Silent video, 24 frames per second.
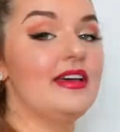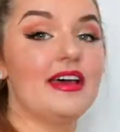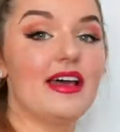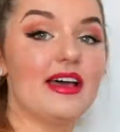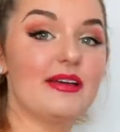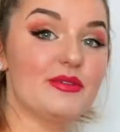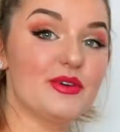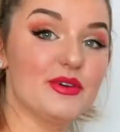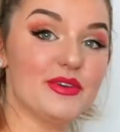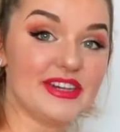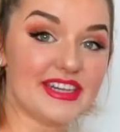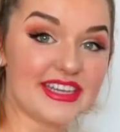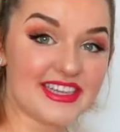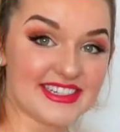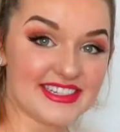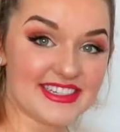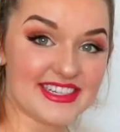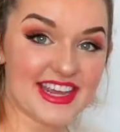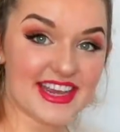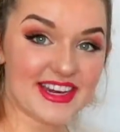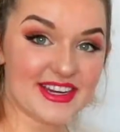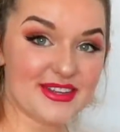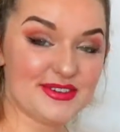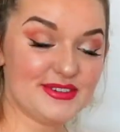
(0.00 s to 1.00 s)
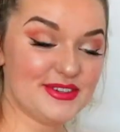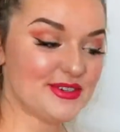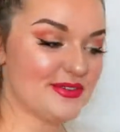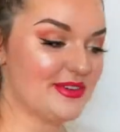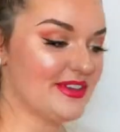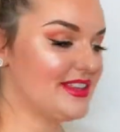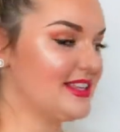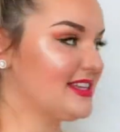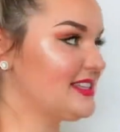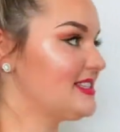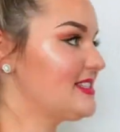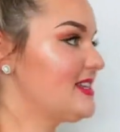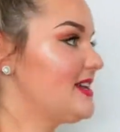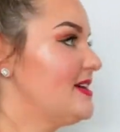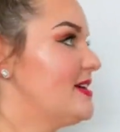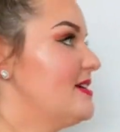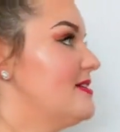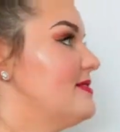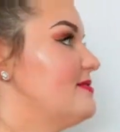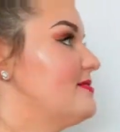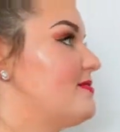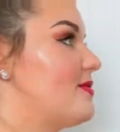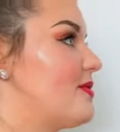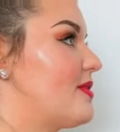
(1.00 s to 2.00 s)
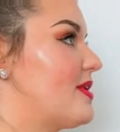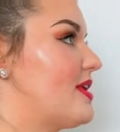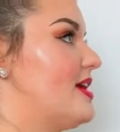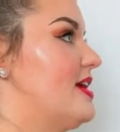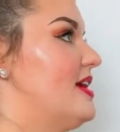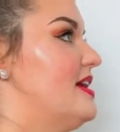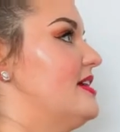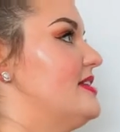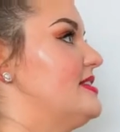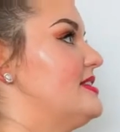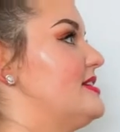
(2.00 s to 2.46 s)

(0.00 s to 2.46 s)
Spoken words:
I'm going to continue doing this for